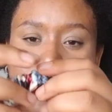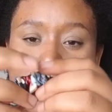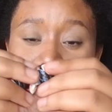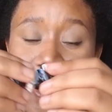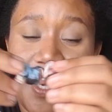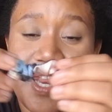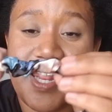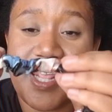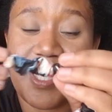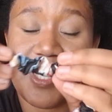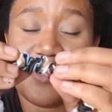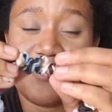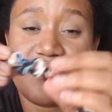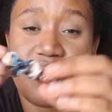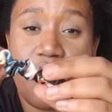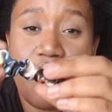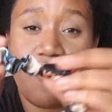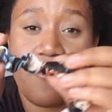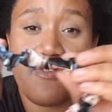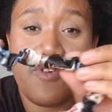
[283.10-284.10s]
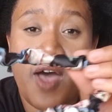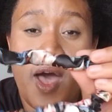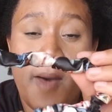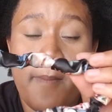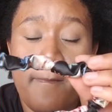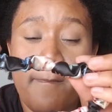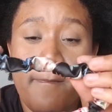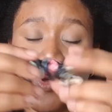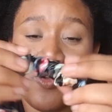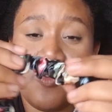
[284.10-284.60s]
but it gives off
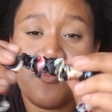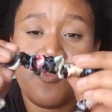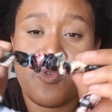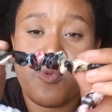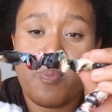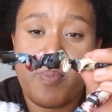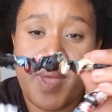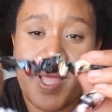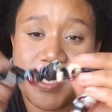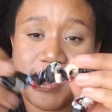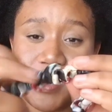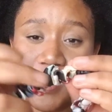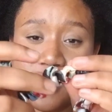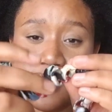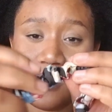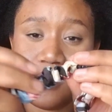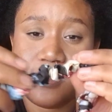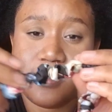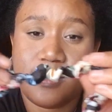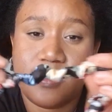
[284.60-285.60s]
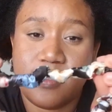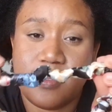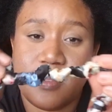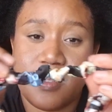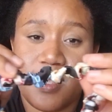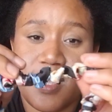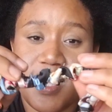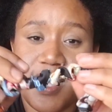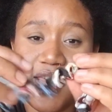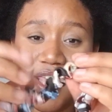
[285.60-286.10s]
a beautiful pattern.
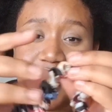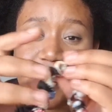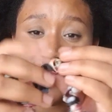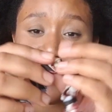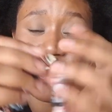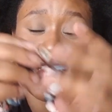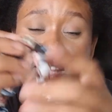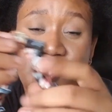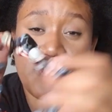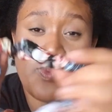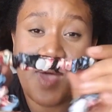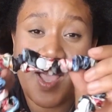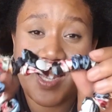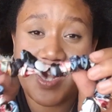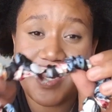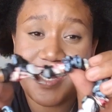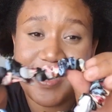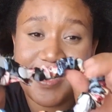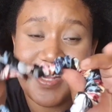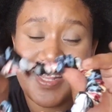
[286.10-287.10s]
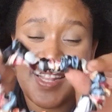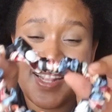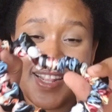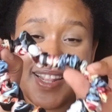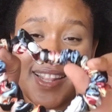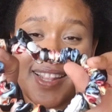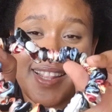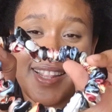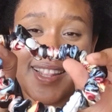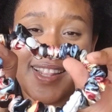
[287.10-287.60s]
This one
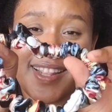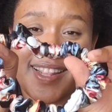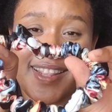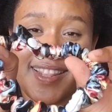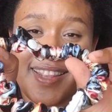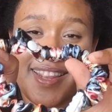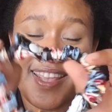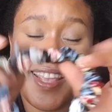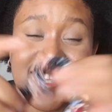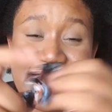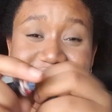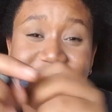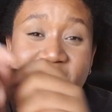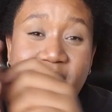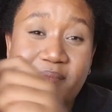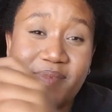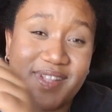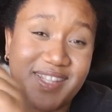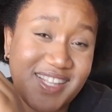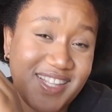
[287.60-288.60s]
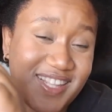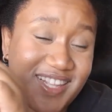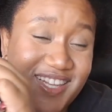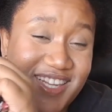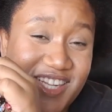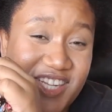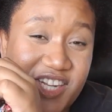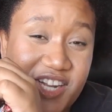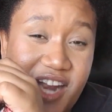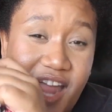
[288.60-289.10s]
is a limited
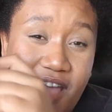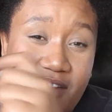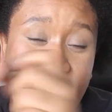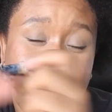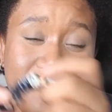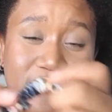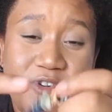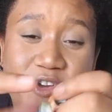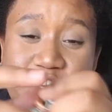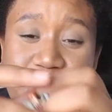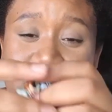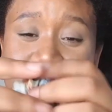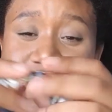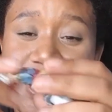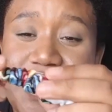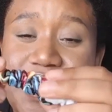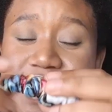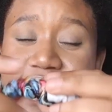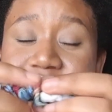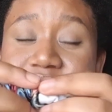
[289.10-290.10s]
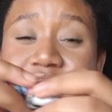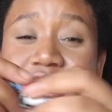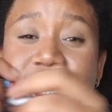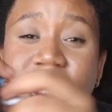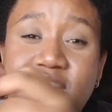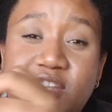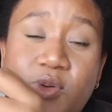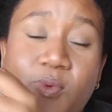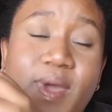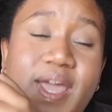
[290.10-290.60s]
edition, unfortunately,
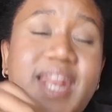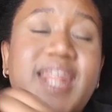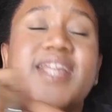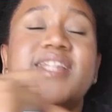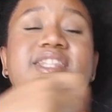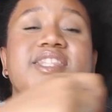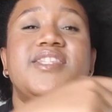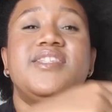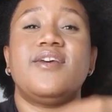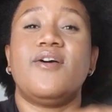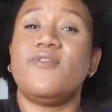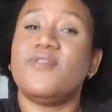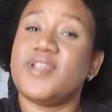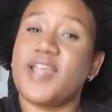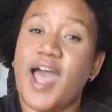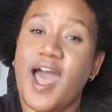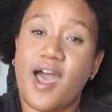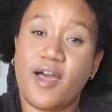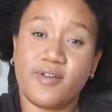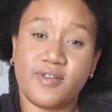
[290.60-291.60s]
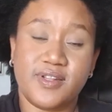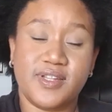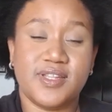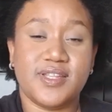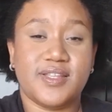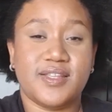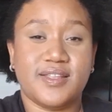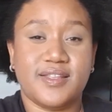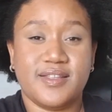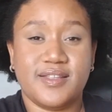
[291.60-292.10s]
so when it's sold out
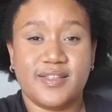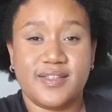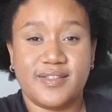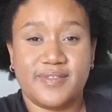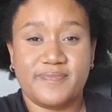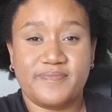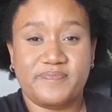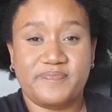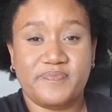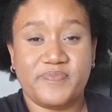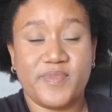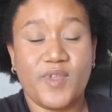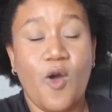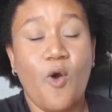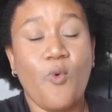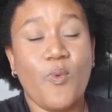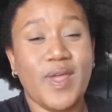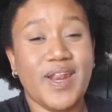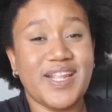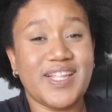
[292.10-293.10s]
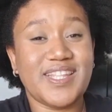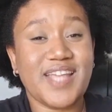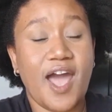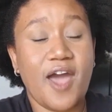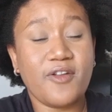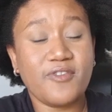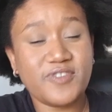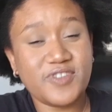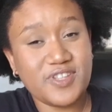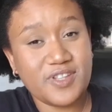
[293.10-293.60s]
or when it's
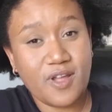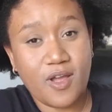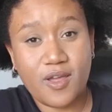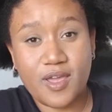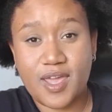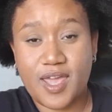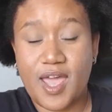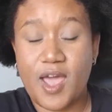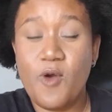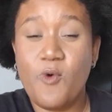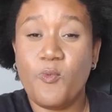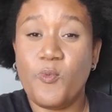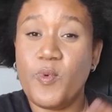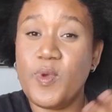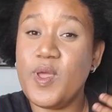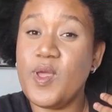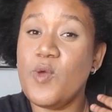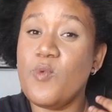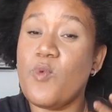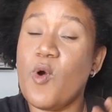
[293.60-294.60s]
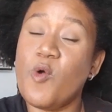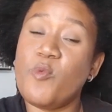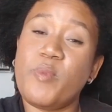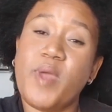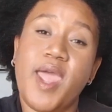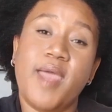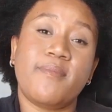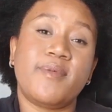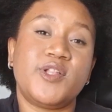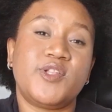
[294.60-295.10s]
out of stock, we won't be
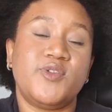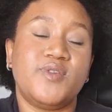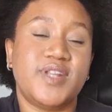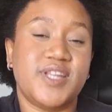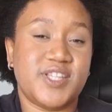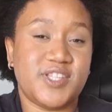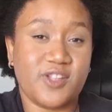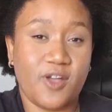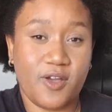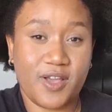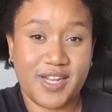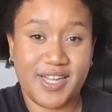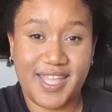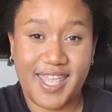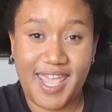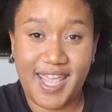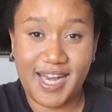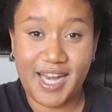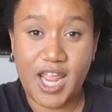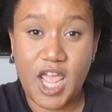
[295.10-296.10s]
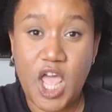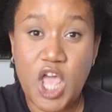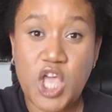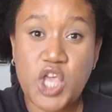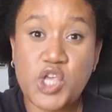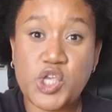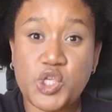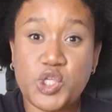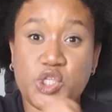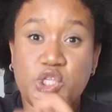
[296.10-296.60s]
able to restock it again.
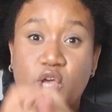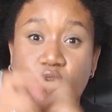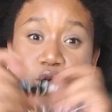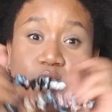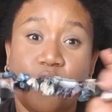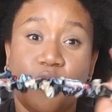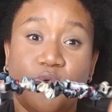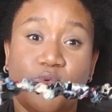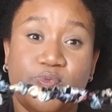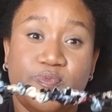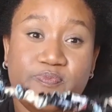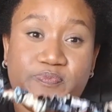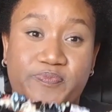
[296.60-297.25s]
So